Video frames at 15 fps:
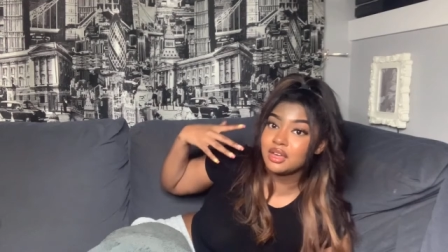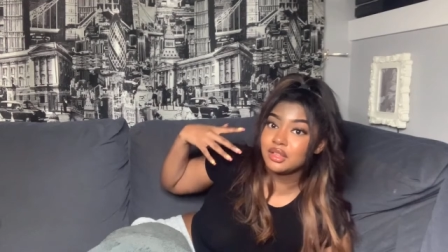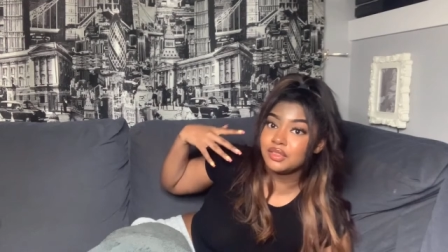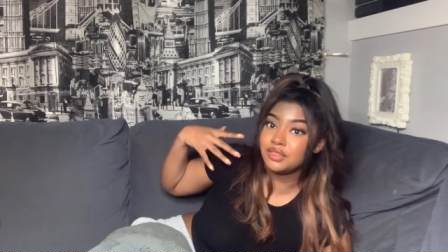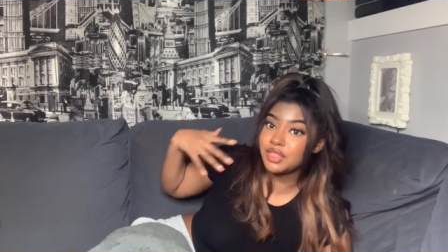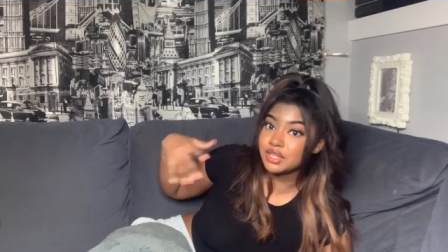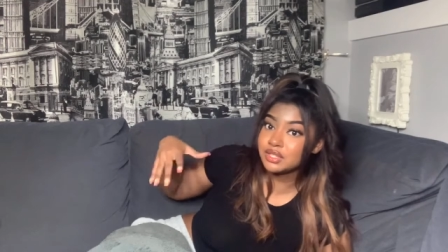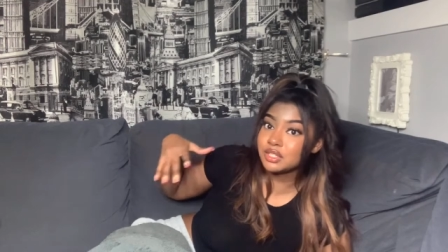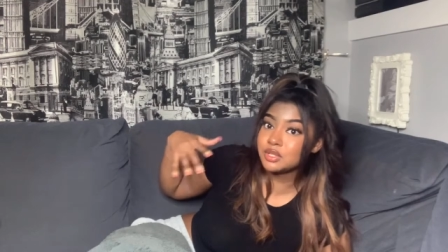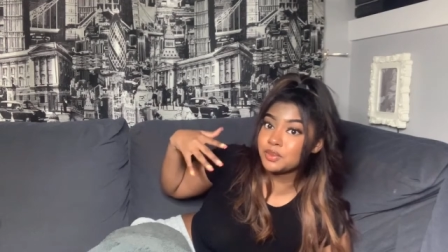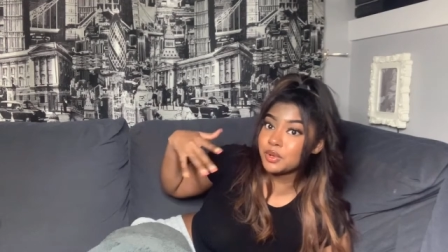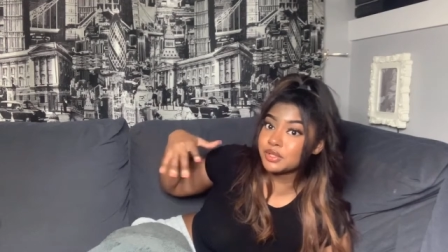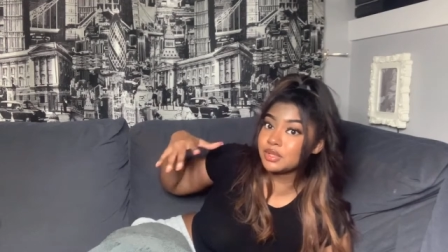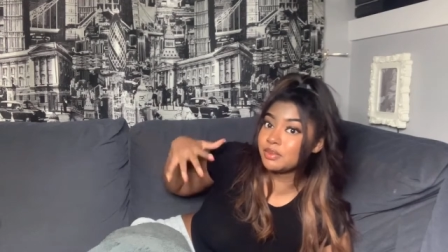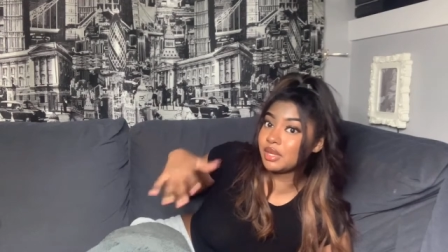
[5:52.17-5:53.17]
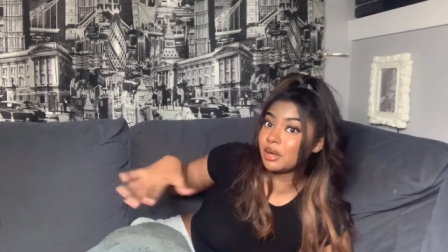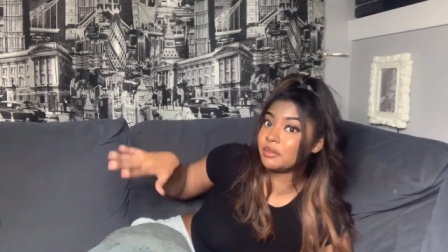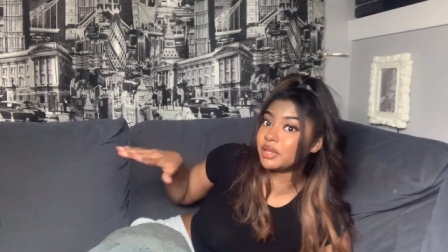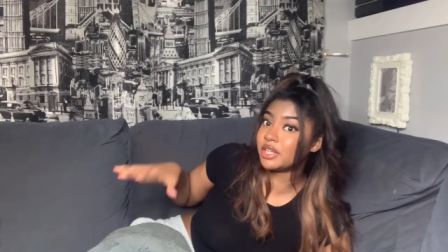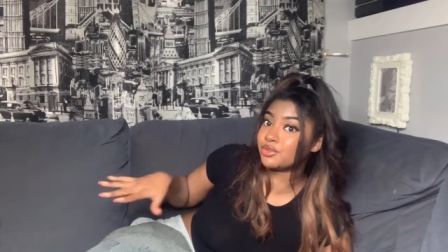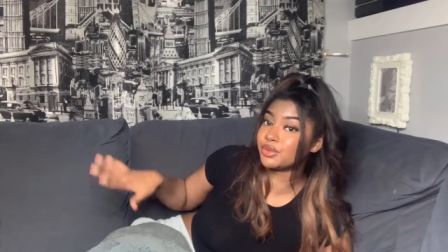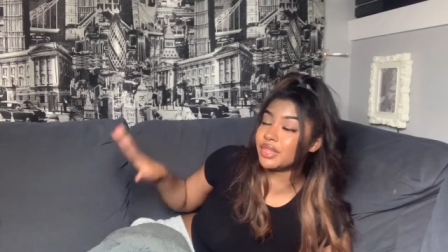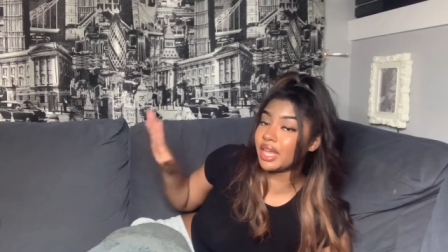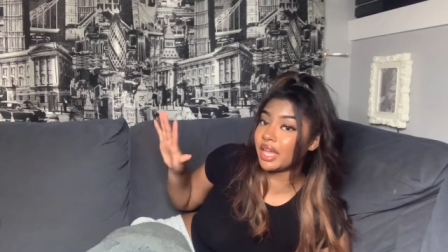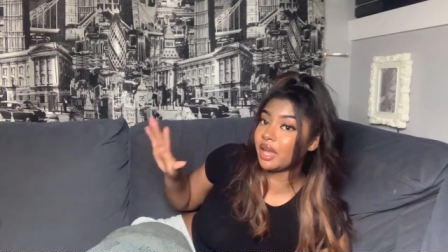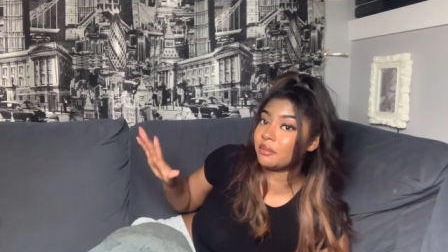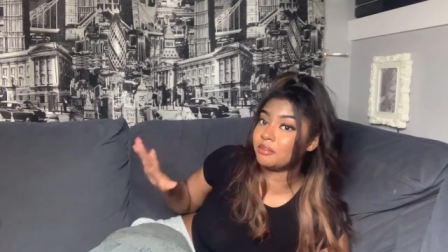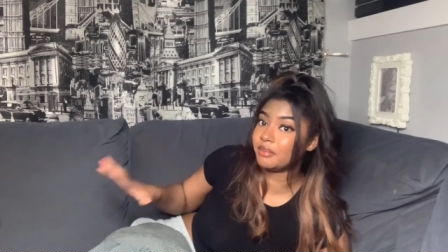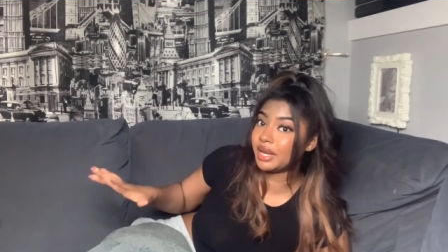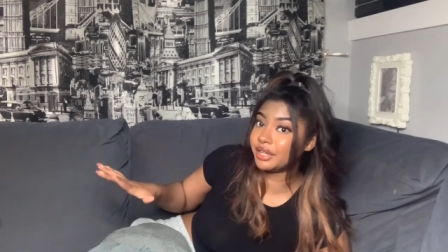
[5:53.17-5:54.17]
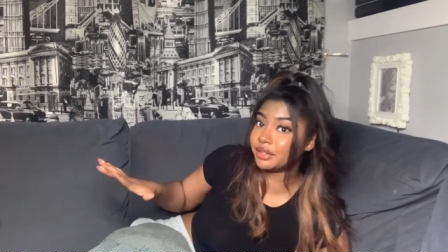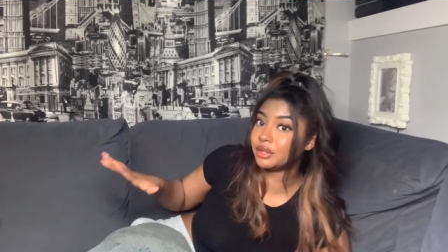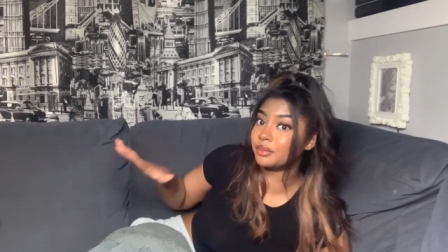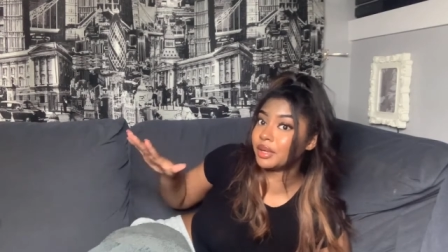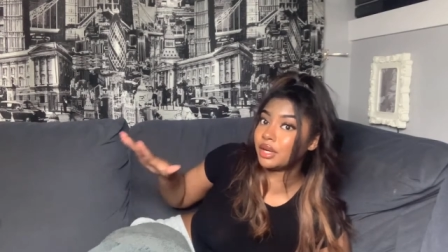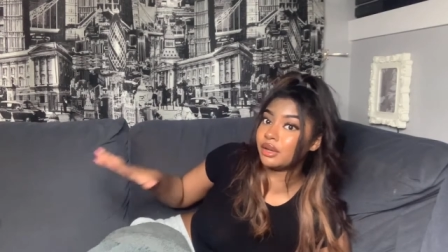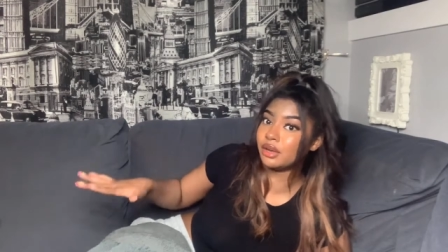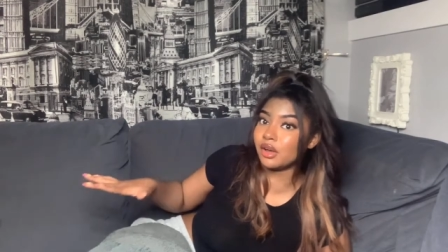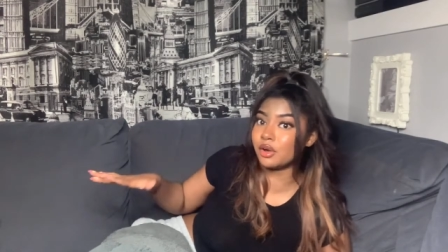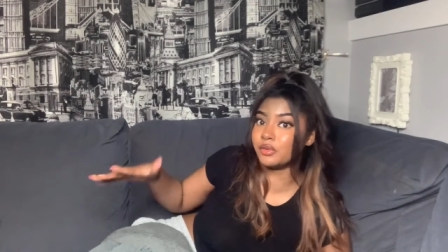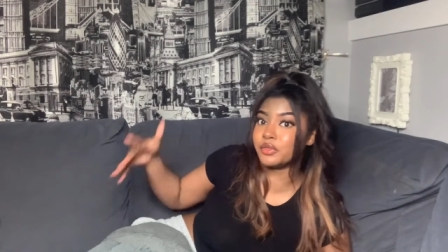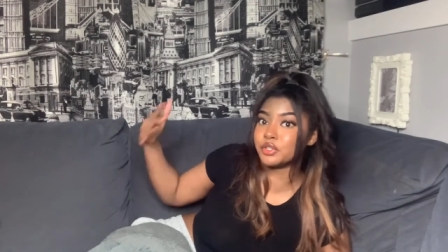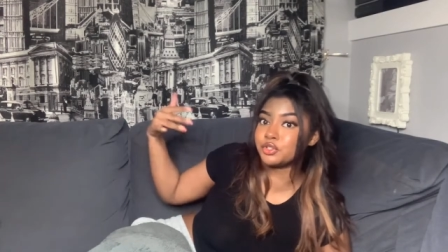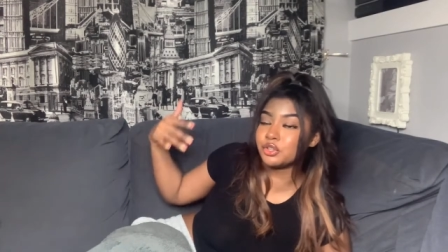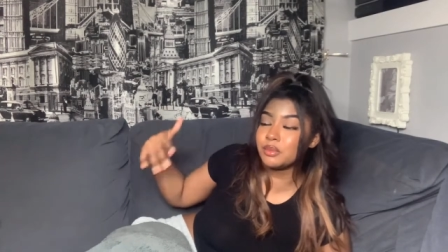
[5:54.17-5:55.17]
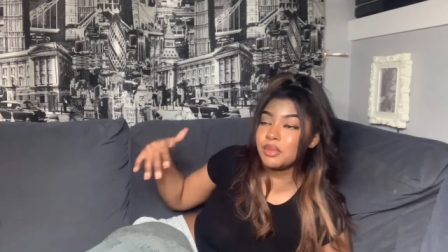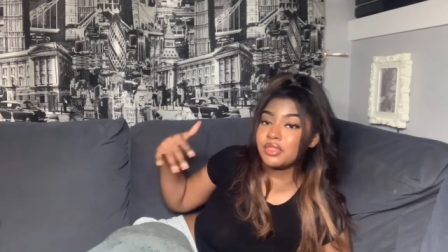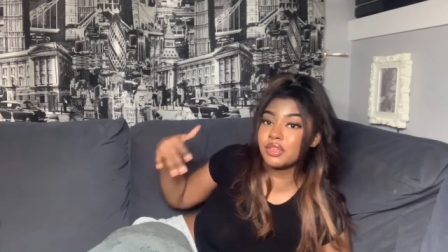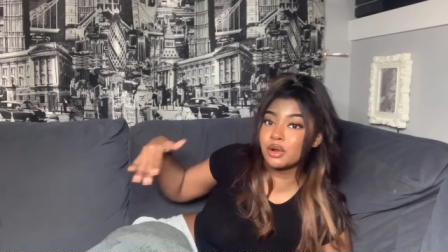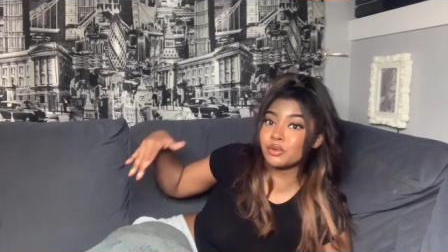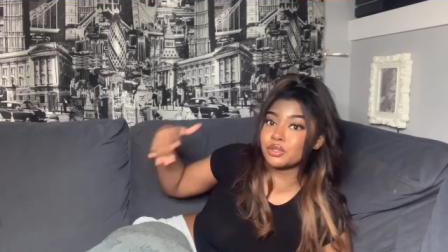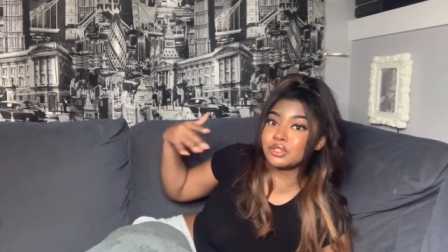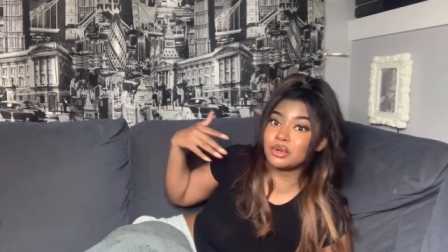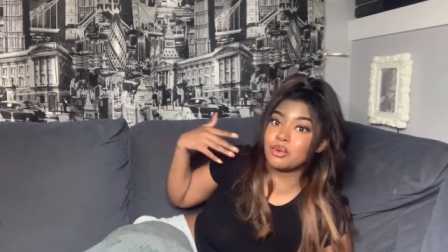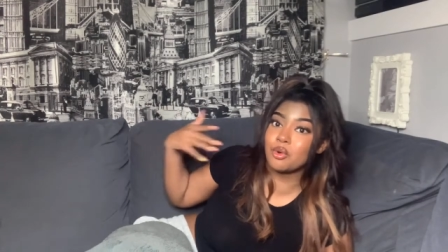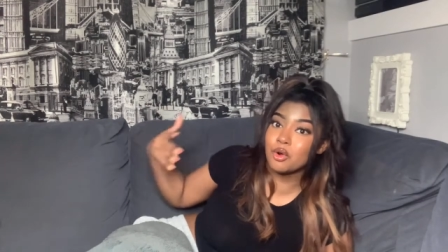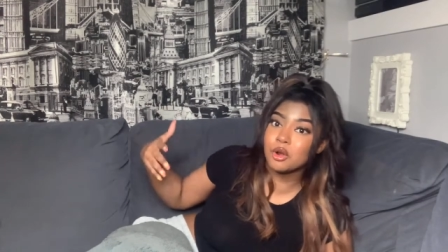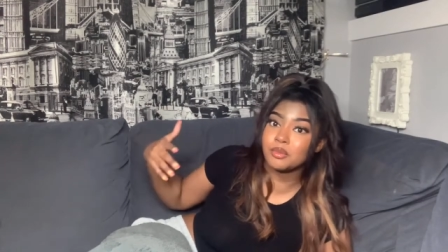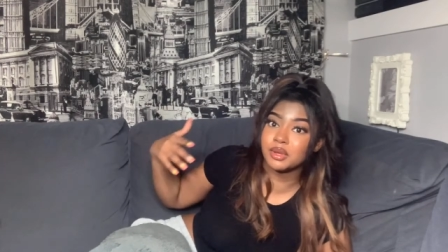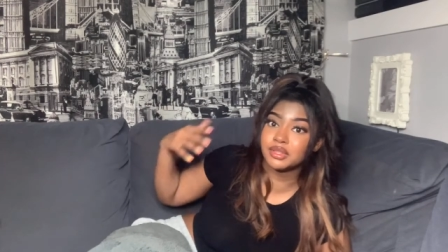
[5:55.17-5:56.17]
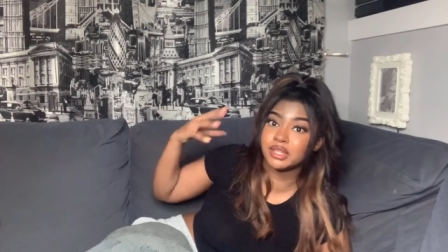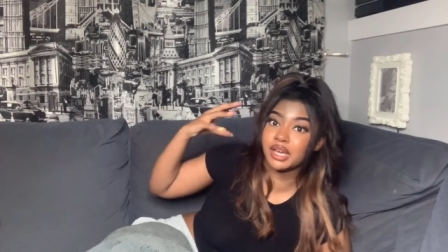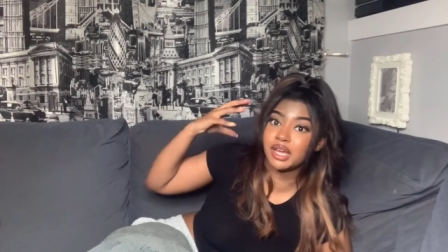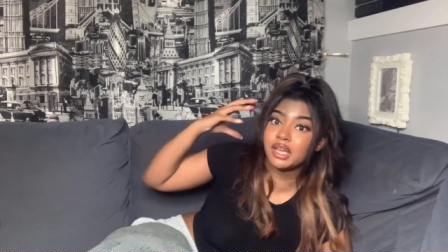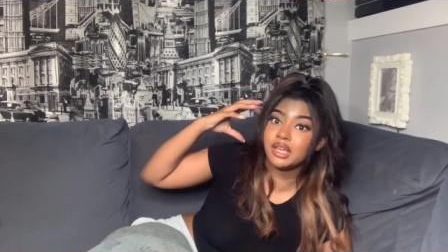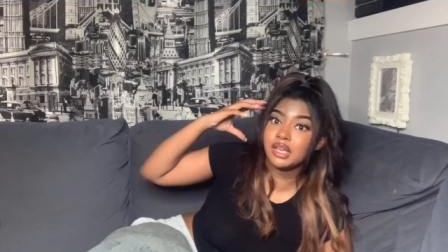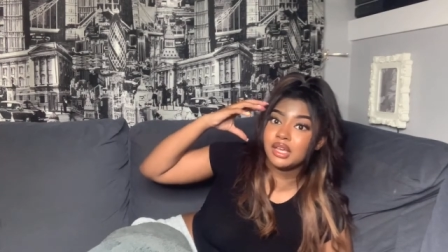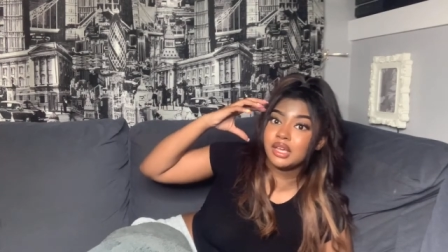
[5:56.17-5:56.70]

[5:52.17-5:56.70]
This is supposed to be a place where they get better, but no, the treatment there was so horrible that